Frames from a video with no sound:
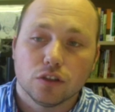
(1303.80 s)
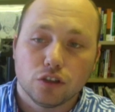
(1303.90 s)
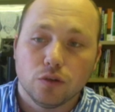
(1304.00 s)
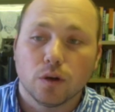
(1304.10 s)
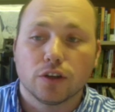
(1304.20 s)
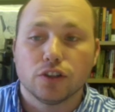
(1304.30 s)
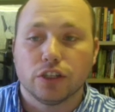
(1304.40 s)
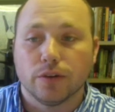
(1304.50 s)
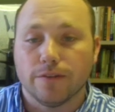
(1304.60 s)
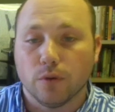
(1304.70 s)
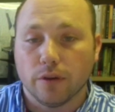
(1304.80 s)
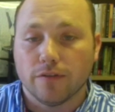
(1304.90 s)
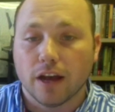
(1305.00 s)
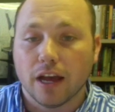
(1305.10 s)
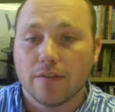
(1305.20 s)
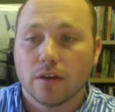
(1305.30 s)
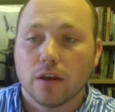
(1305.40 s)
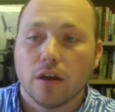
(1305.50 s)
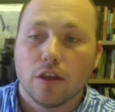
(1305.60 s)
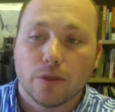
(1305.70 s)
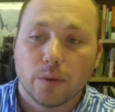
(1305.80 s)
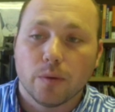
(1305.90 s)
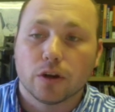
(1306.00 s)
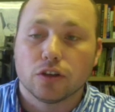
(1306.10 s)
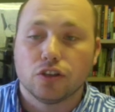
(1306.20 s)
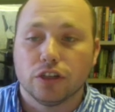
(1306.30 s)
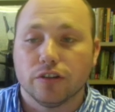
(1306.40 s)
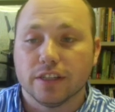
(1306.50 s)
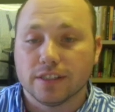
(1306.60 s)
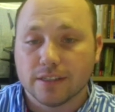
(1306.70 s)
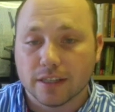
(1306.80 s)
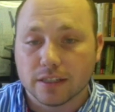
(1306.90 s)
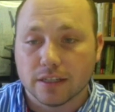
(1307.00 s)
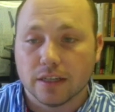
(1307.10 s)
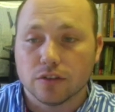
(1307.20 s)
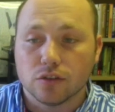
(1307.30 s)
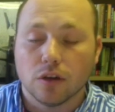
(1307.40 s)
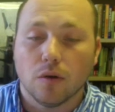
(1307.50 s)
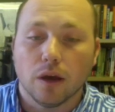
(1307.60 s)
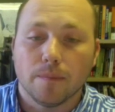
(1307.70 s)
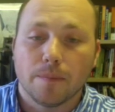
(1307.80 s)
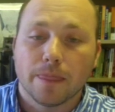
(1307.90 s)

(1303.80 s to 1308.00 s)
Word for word: Two workers generate 45, three workers generate 60, and so on.